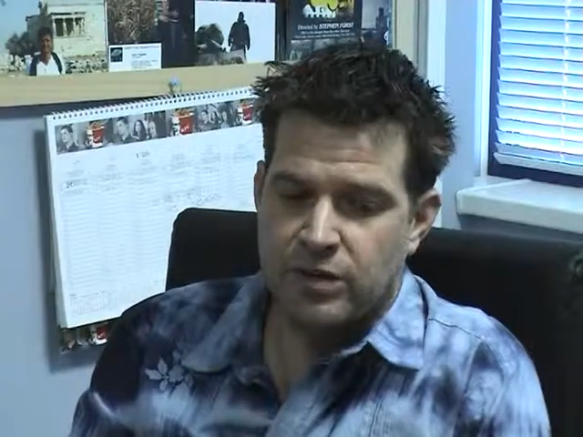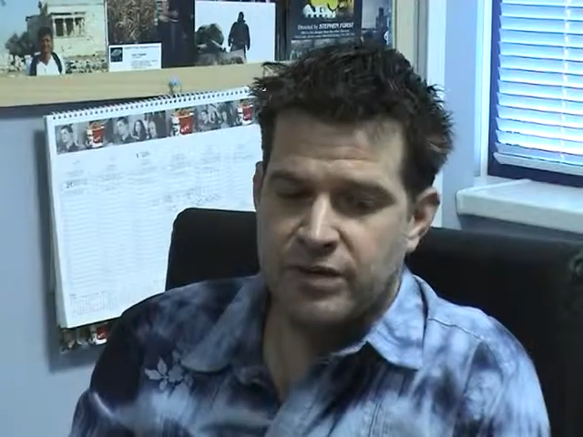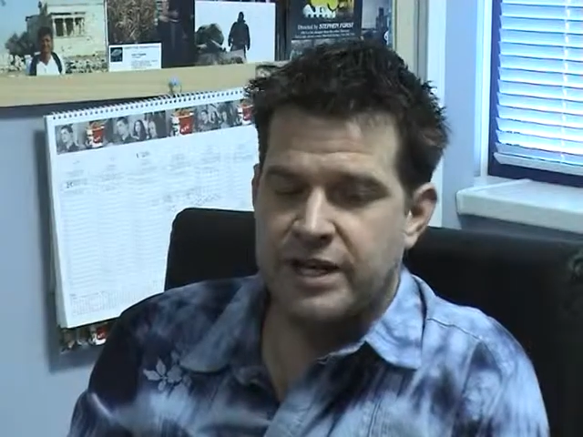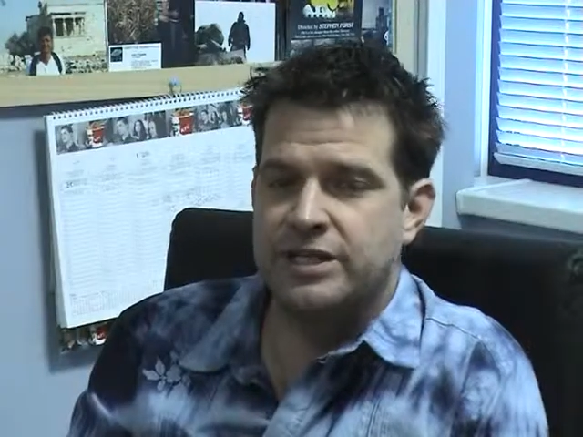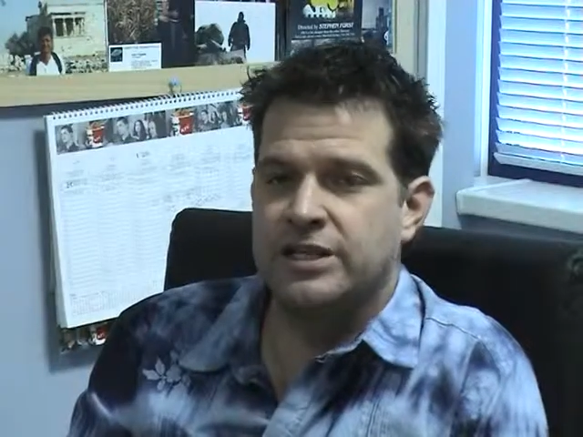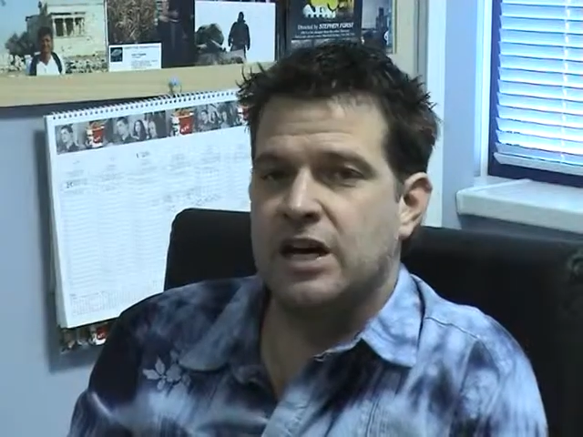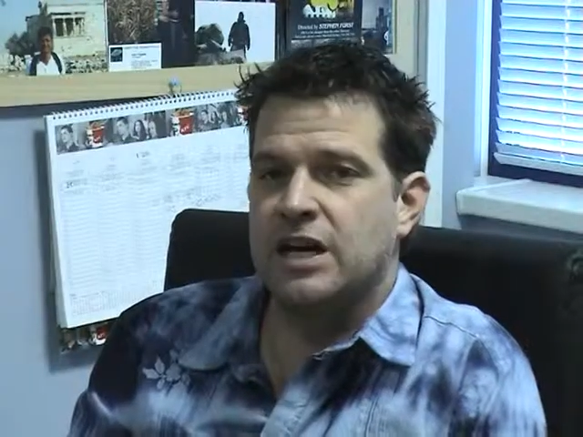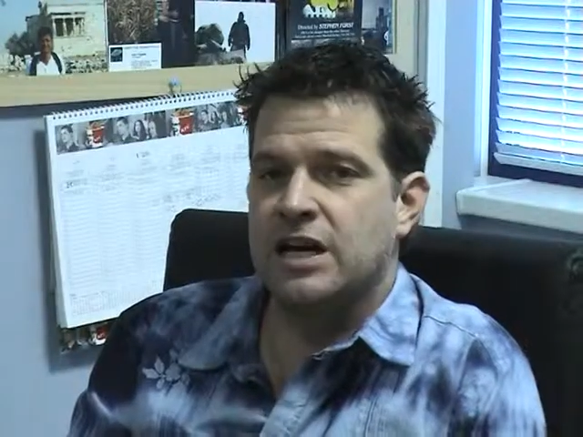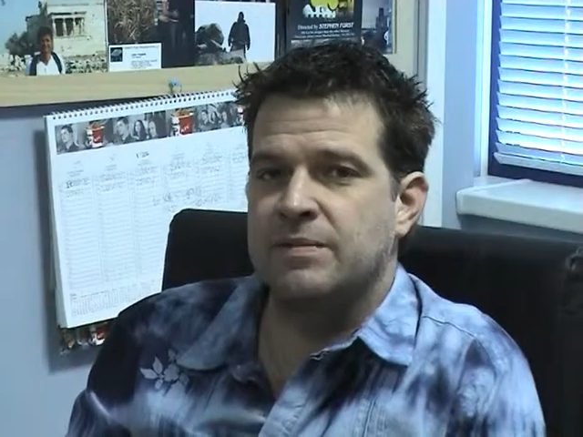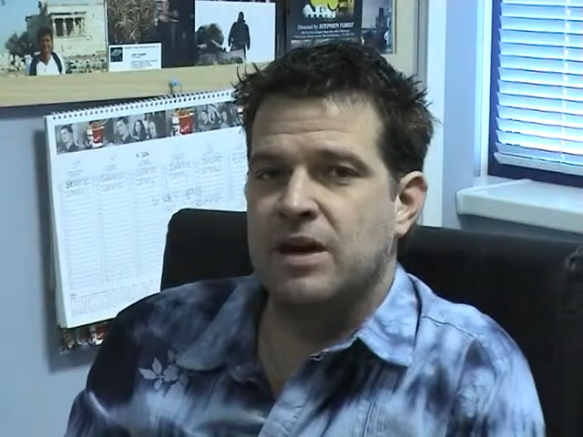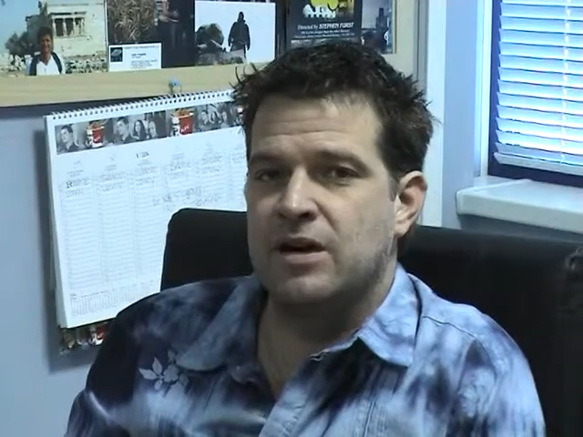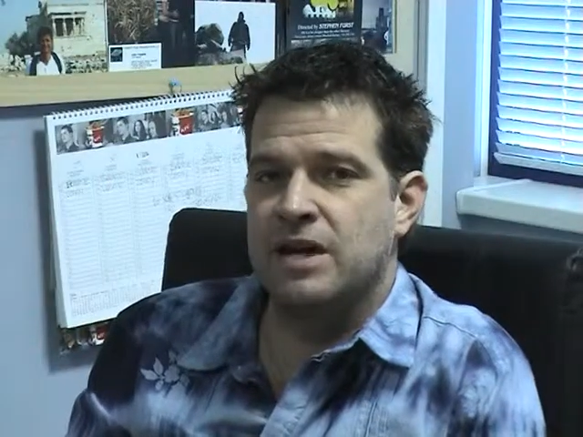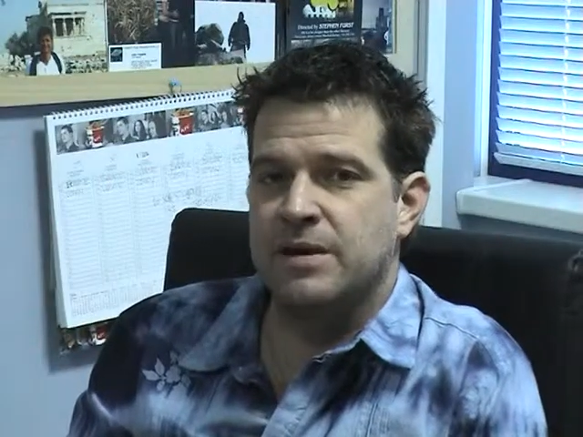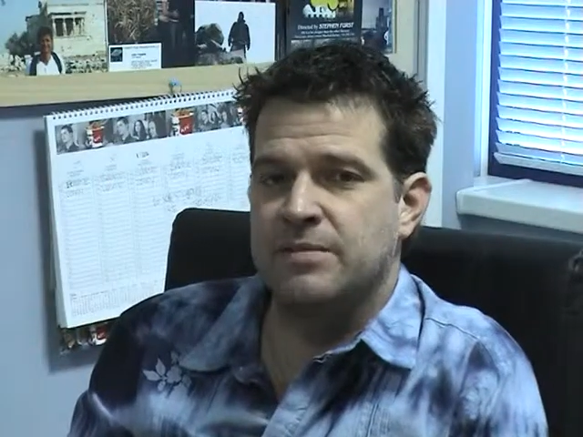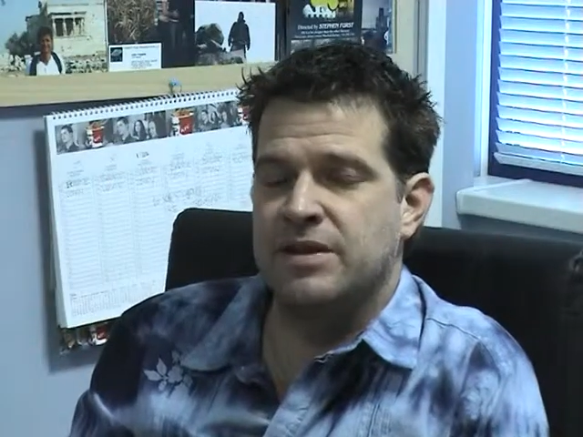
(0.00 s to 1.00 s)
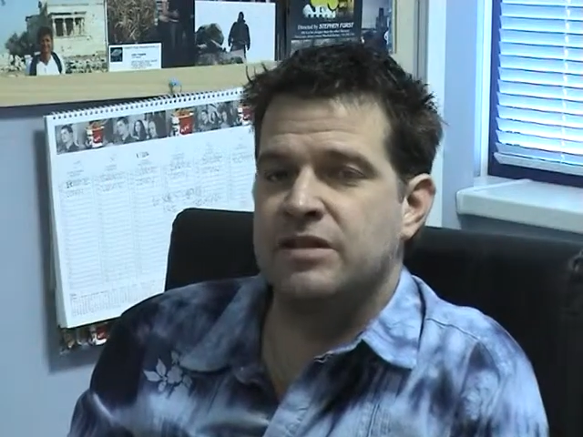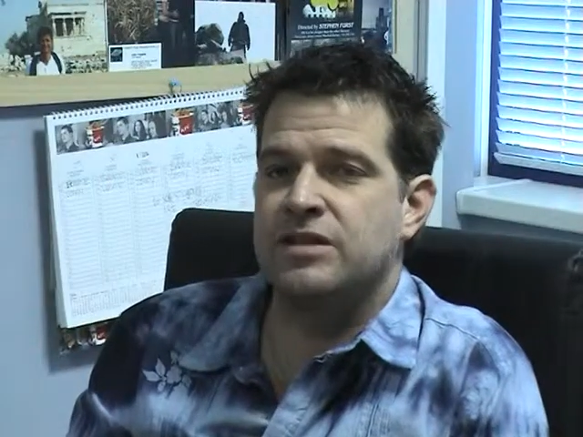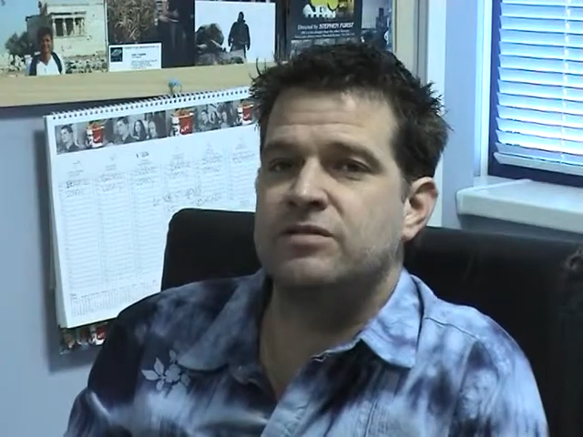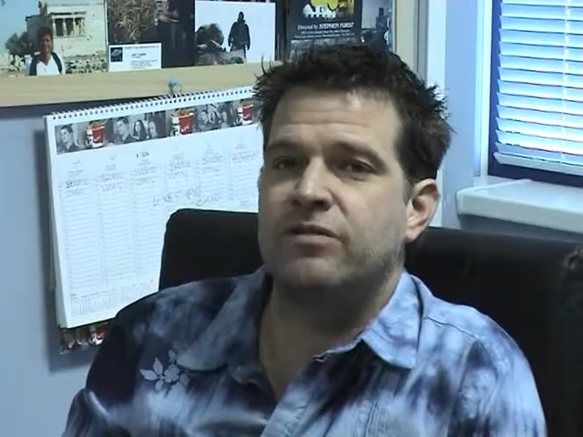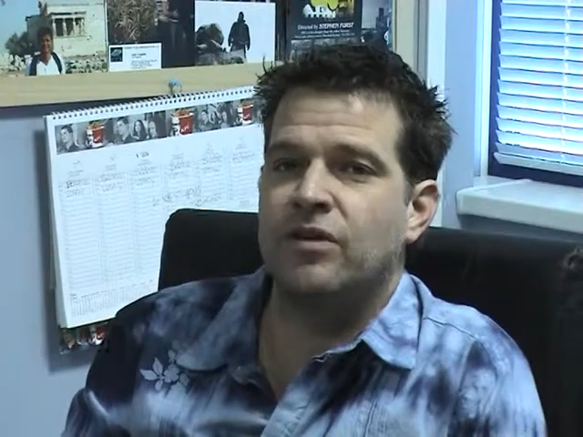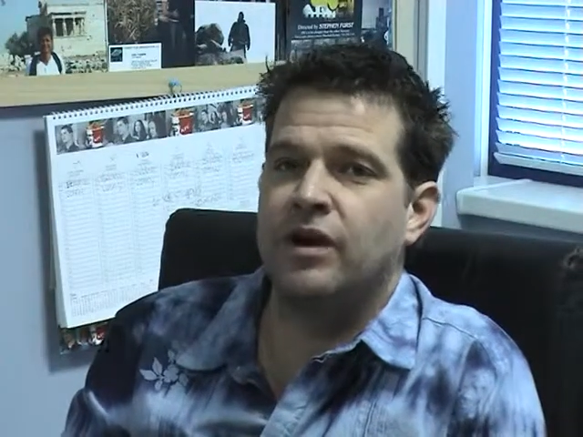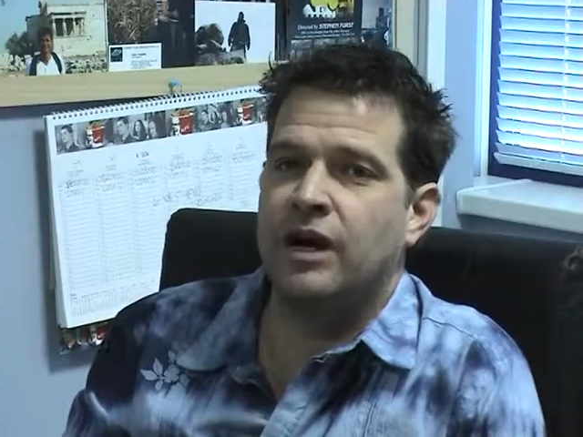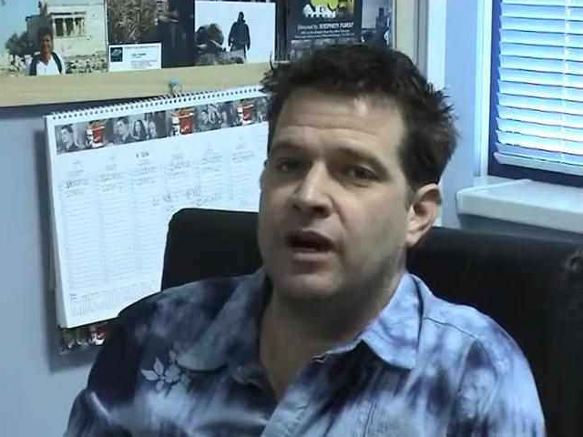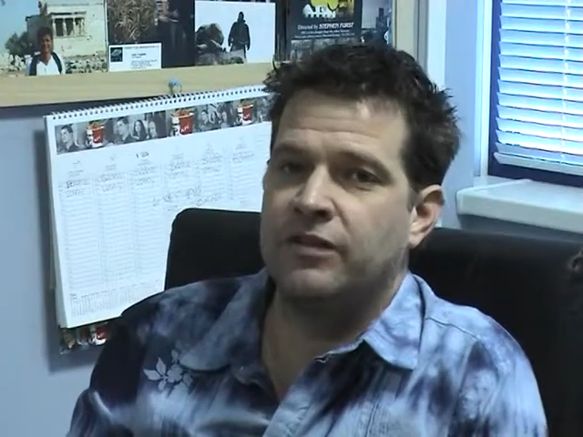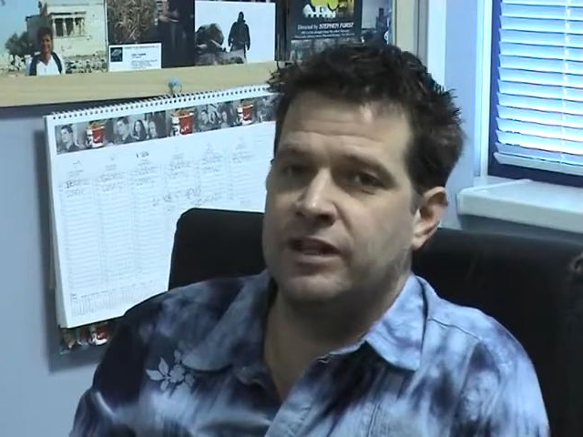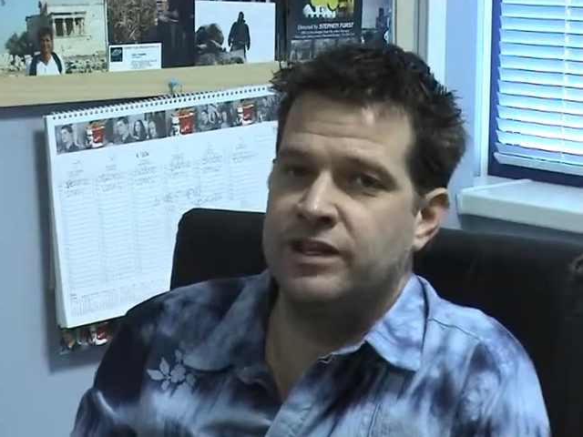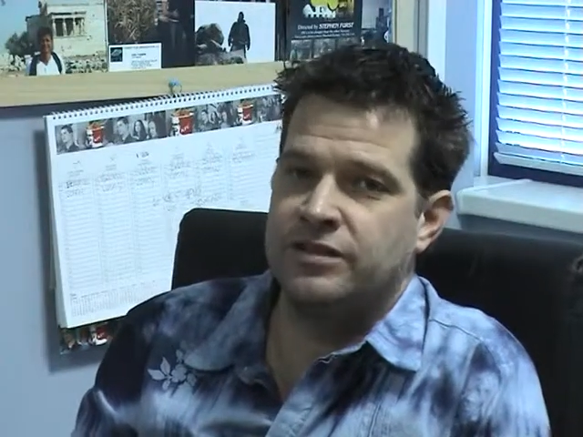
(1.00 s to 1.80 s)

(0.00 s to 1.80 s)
when they talk about coming this far out,